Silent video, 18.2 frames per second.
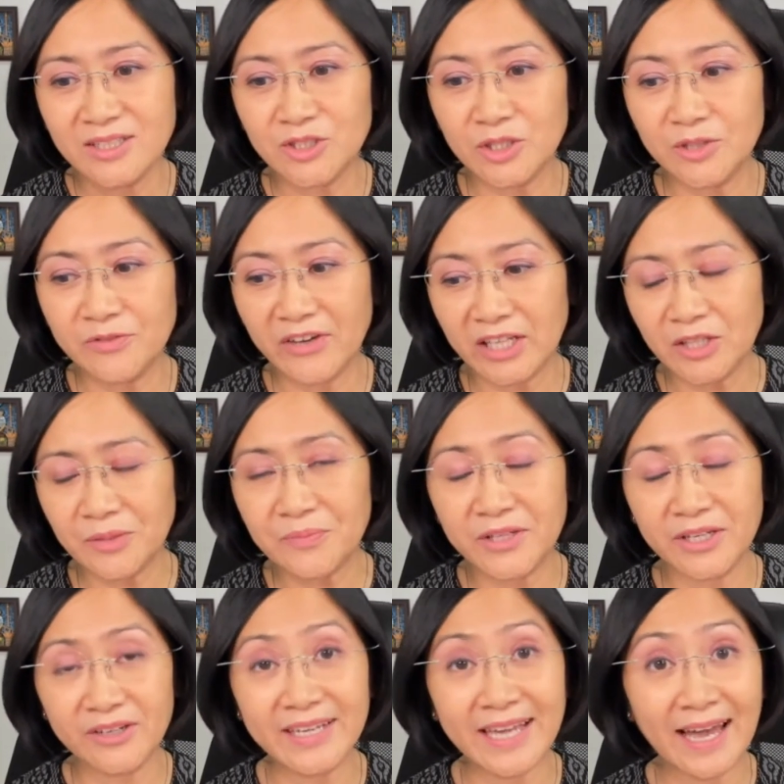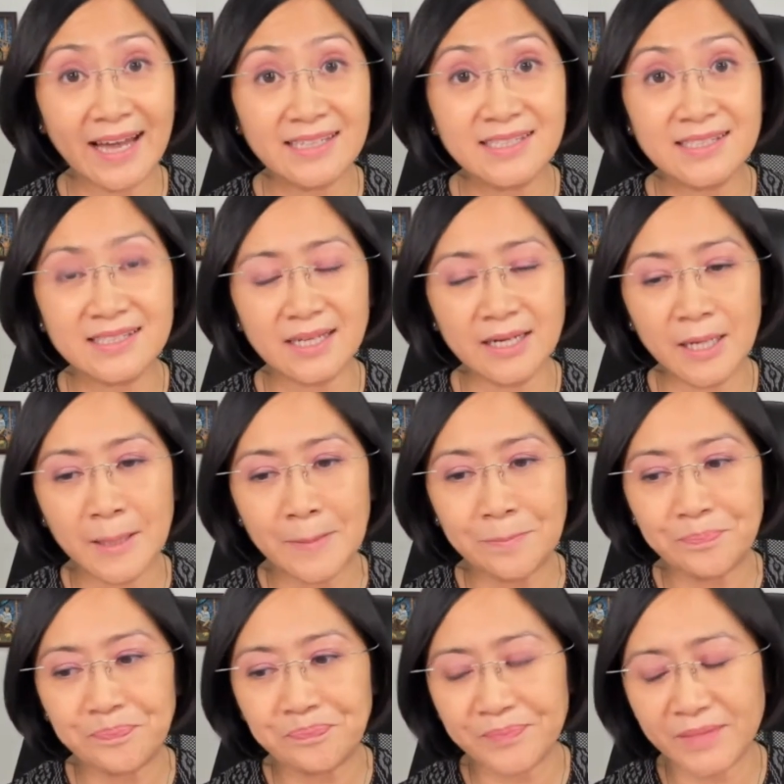to develop their gas
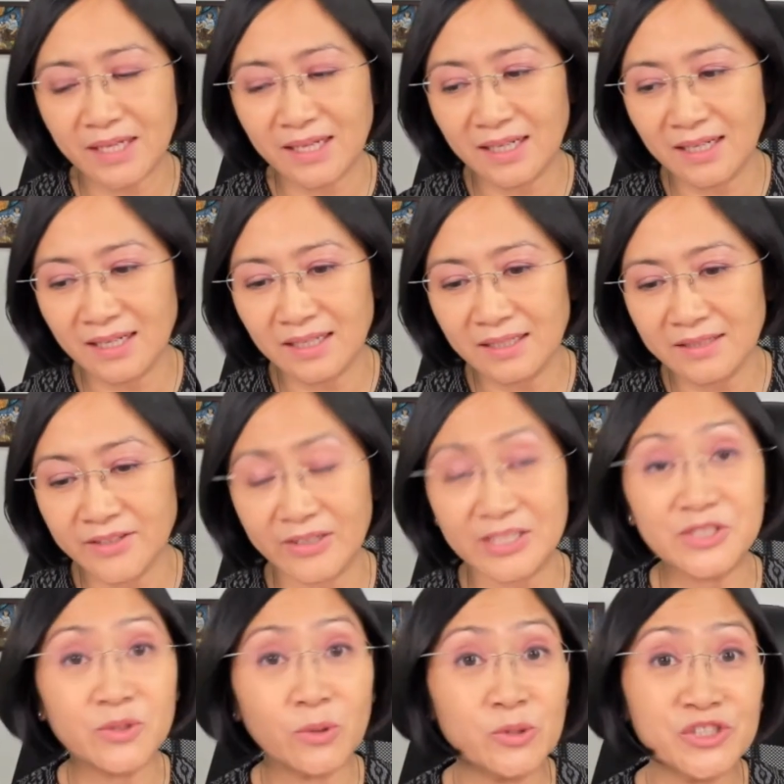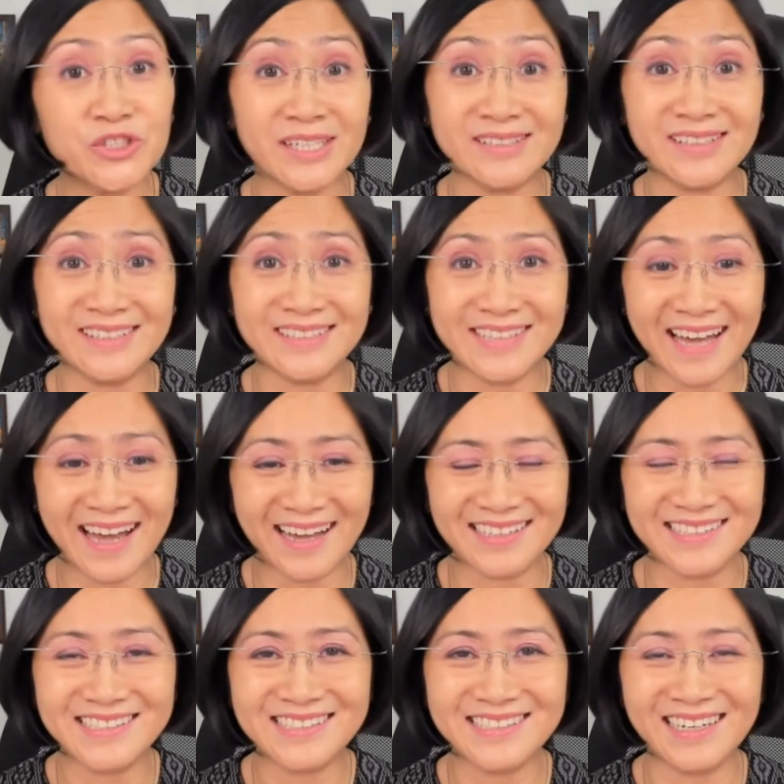um, uh, their associated
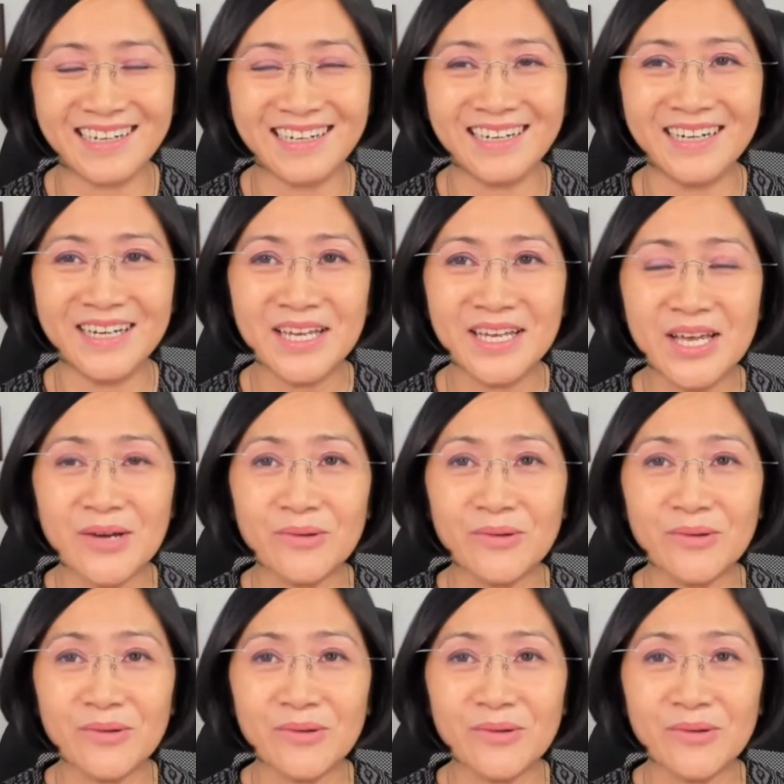gas uh,